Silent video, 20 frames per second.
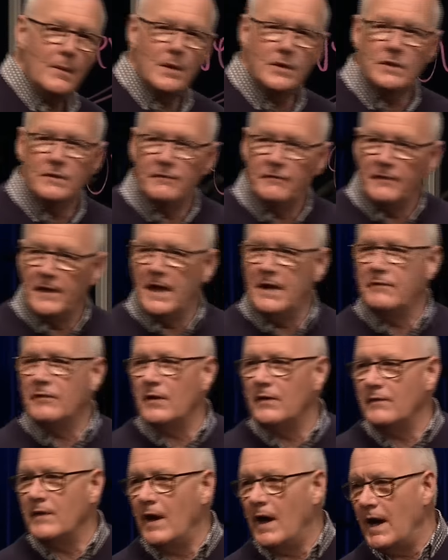But the favor
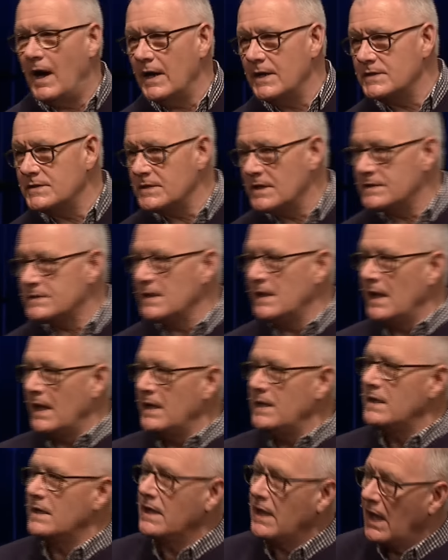of God is just an
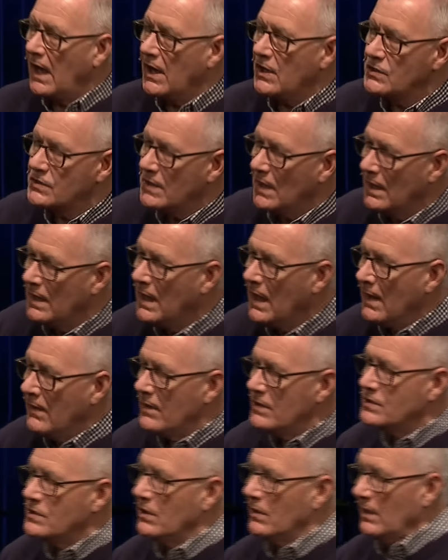indication
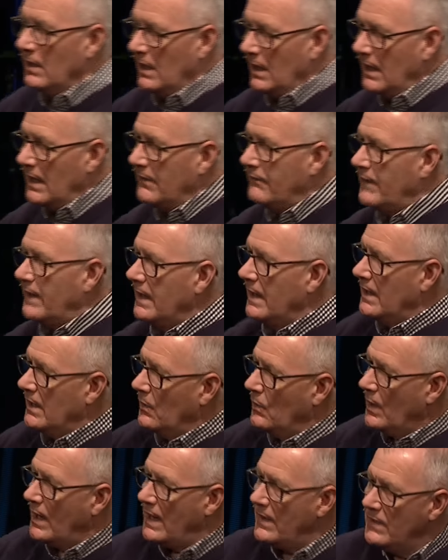that you're living in a
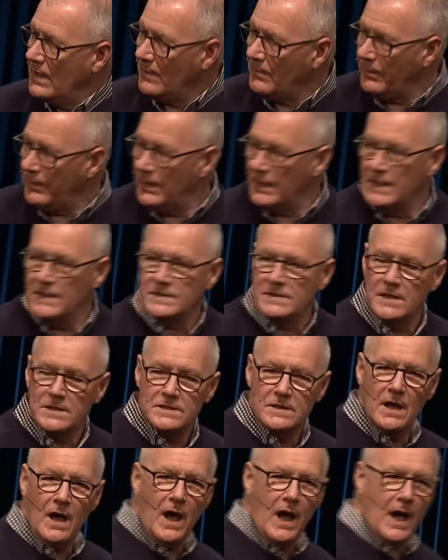way that pleases
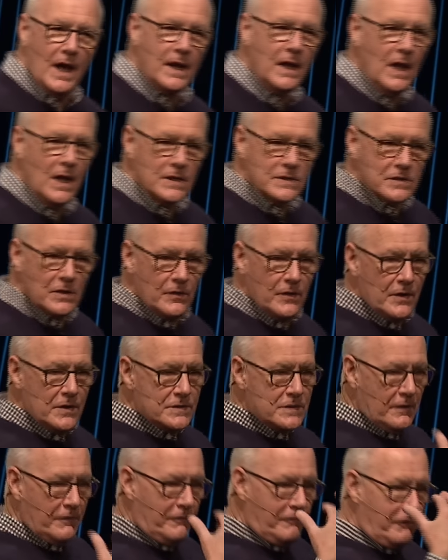God, so there's
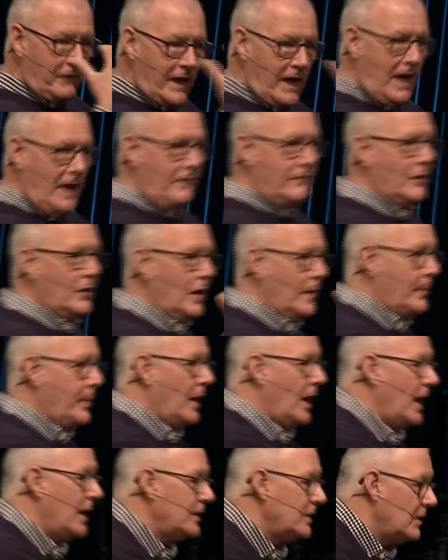a favor
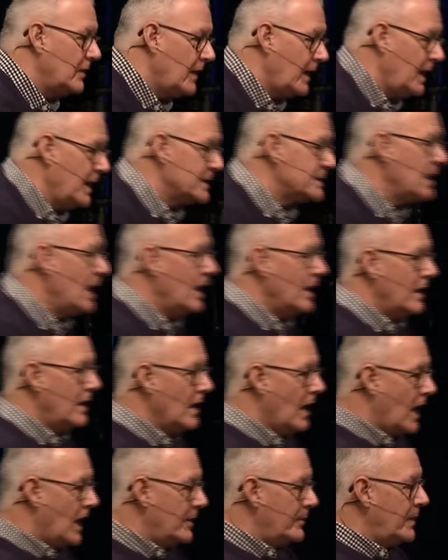upon you. That is,
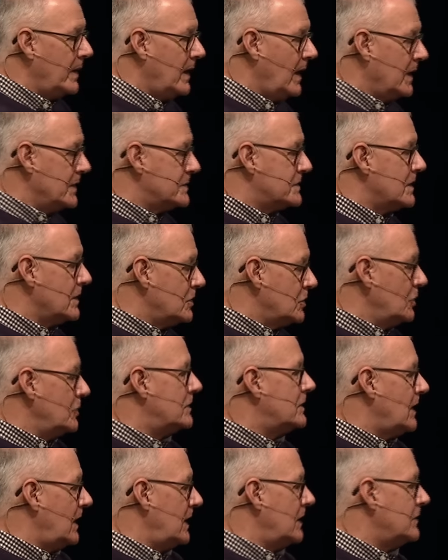God begins to do
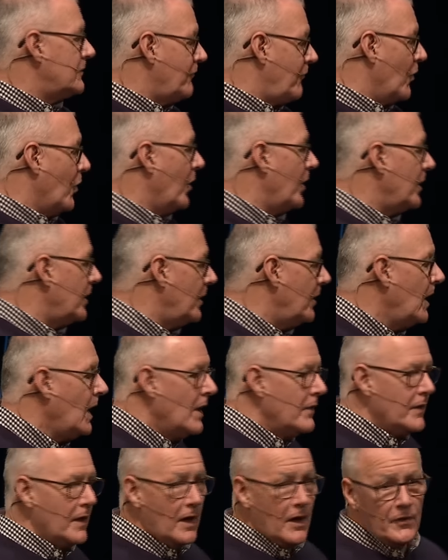things for you
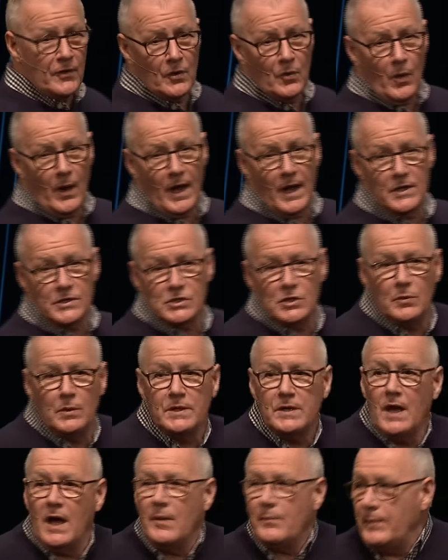that otherwise you would
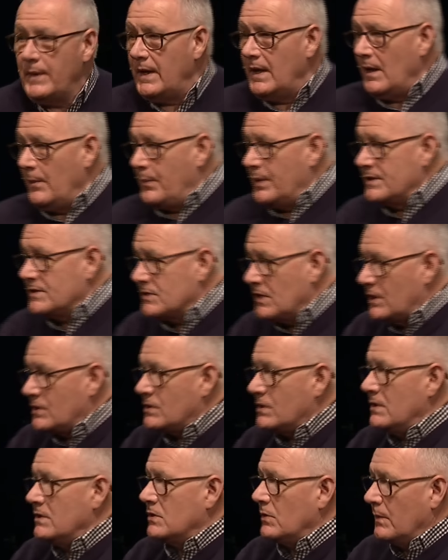not be in a
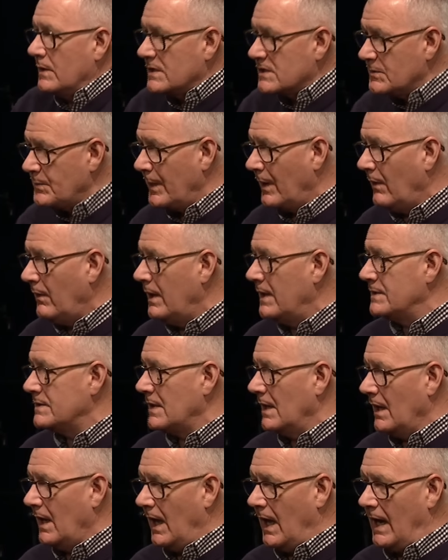position to experience
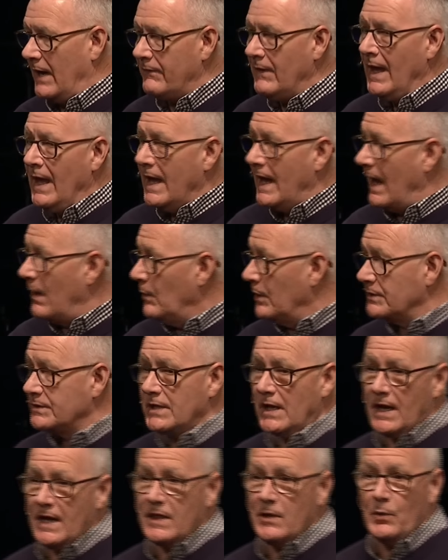in life. And I will
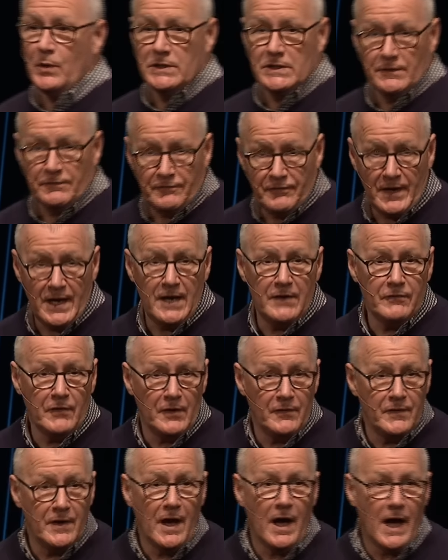tell you that with the favor
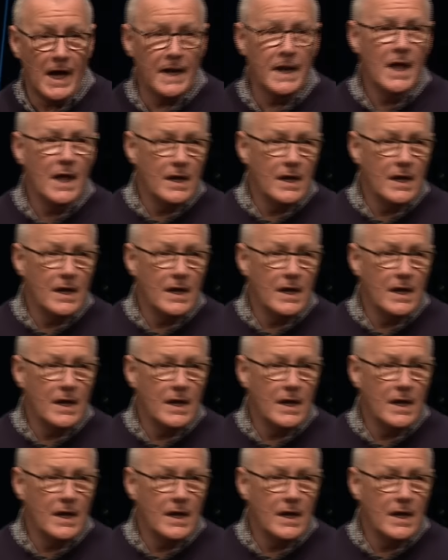of God,